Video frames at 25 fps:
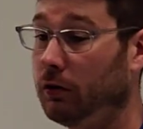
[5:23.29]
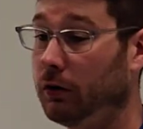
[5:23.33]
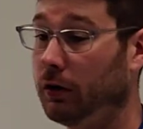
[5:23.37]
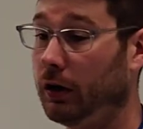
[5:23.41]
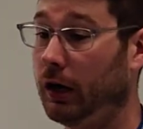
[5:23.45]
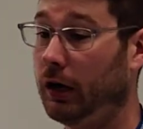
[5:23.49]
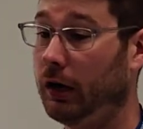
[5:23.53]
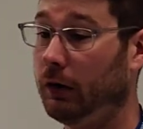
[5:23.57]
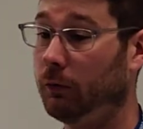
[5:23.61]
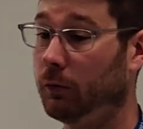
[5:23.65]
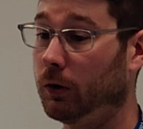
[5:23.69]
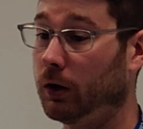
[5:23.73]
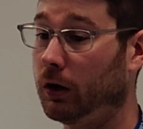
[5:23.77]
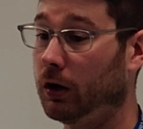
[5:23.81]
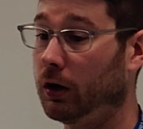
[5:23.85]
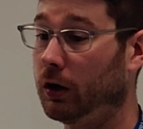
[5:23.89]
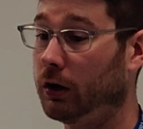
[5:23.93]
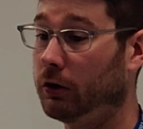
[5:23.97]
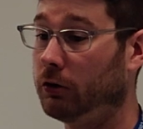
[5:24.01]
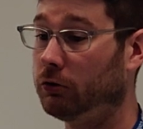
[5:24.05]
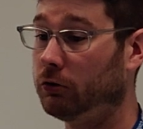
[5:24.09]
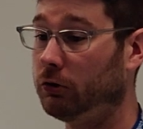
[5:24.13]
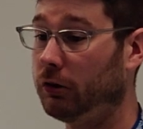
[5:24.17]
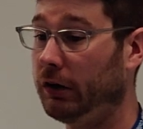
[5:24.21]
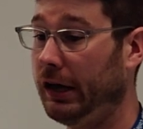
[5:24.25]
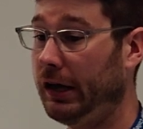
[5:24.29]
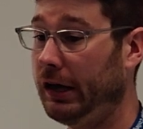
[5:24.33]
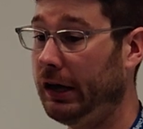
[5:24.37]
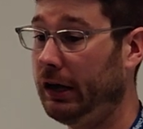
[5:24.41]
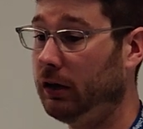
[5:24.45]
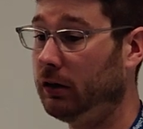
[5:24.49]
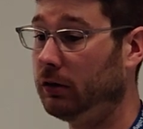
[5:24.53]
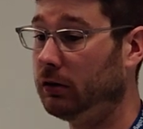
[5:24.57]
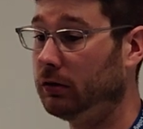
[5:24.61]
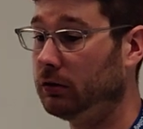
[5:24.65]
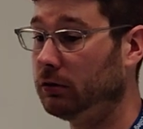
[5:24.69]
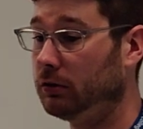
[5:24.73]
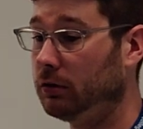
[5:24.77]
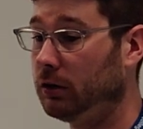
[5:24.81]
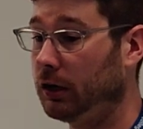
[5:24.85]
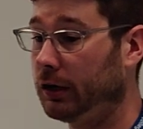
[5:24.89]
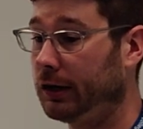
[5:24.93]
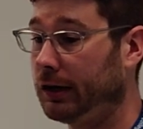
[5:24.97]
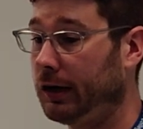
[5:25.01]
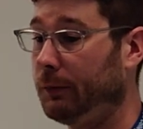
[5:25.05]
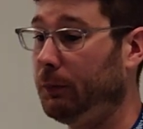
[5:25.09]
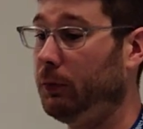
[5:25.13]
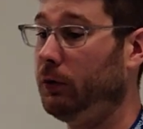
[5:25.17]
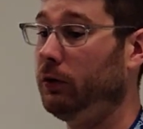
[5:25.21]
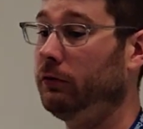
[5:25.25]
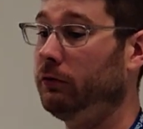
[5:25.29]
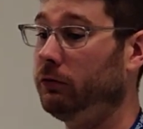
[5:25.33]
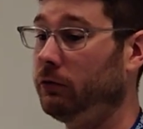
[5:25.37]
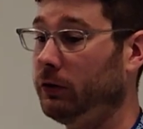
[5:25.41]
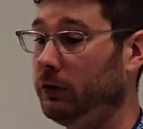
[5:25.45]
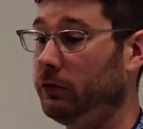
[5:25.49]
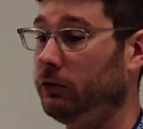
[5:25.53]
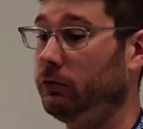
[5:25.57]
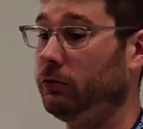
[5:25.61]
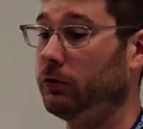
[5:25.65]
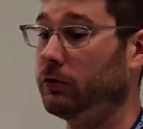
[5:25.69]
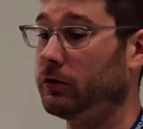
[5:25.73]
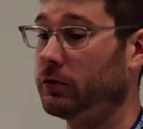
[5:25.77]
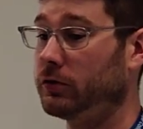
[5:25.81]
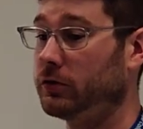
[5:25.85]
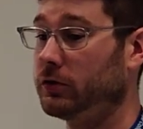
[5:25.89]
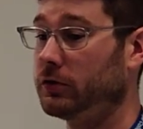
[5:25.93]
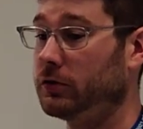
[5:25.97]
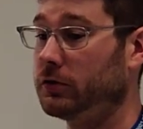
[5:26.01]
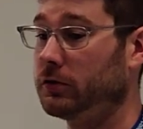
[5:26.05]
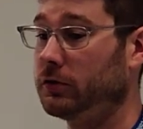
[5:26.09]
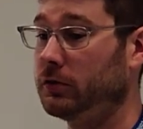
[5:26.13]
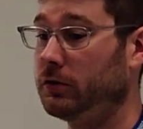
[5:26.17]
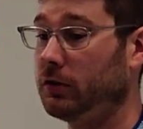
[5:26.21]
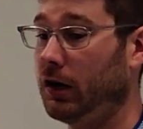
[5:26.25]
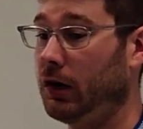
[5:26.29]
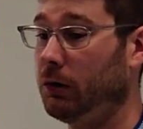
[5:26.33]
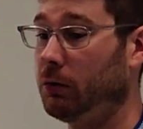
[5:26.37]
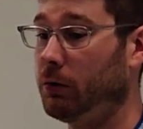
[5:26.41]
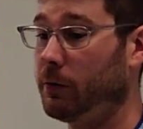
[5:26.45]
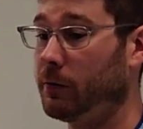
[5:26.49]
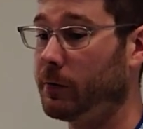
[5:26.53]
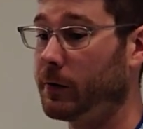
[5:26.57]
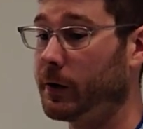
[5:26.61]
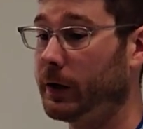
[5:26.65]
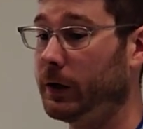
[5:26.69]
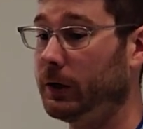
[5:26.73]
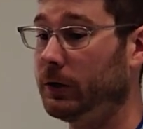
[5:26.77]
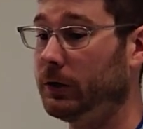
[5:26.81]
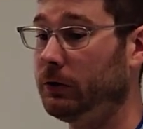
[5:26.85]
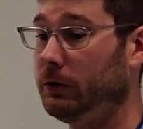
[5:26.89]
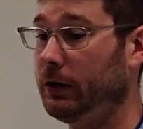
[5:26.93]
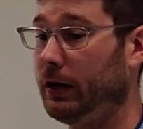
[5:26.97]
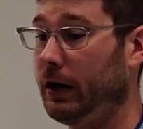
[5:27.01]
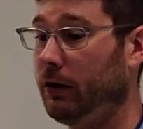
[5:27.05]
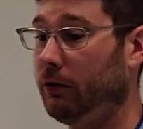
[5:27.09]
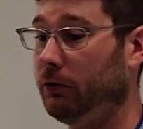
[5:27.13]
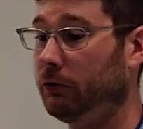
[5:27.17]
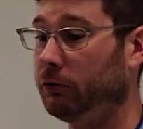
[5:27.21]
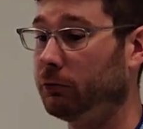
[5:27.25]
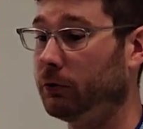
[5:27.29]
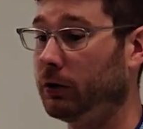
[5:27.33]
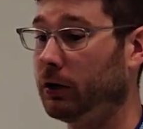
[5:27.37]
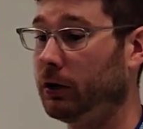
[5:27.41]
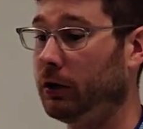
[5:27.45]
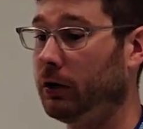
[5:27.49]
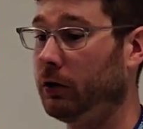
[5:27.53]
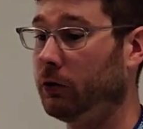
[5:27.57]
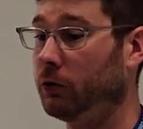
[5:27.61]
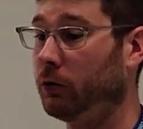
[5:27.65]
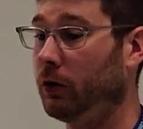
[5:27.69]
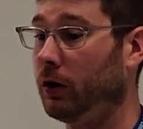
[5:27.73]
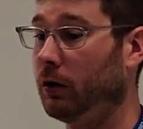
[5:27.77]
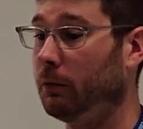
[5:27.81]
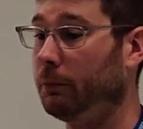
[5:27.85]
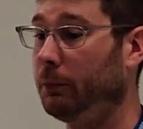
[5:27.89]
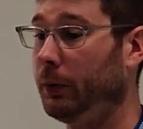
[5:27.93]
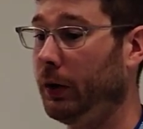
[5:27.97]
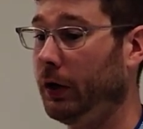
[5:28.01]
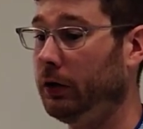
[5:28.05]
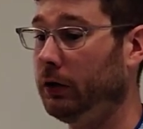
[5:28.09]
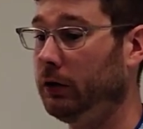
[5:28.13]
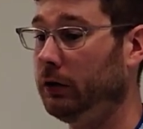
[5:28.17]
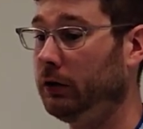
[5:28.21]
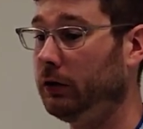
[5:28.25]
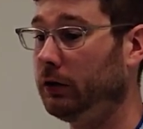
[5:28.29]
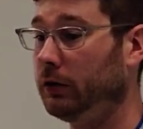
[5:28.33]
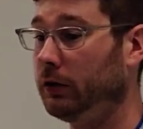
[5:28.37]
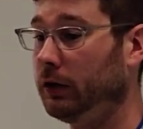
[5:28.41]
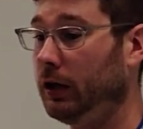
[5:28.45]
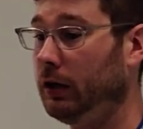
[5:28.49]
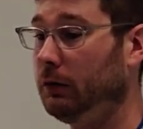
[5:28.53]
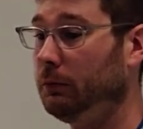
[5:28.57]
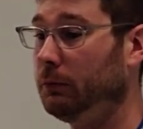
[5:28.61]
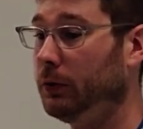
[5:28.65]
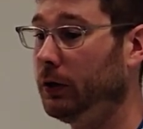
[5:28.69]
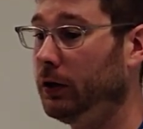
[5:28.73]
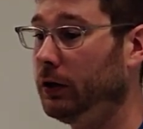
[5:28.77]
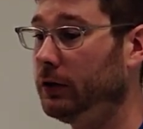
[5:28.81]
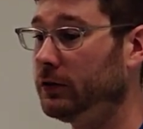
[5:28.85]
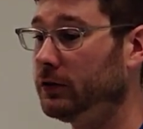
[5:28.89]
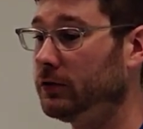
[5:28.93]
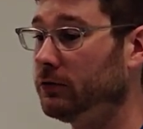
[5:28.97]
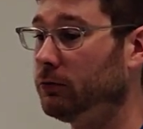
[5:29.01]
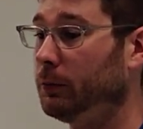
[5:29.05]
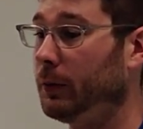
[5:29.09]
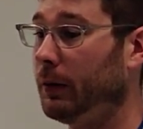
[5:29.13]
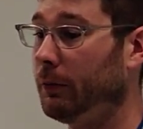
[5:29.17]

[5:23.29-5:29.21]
okay? And we're going to create a couple of resources. All right, what we're going to do now is we're going to go to our button inputs.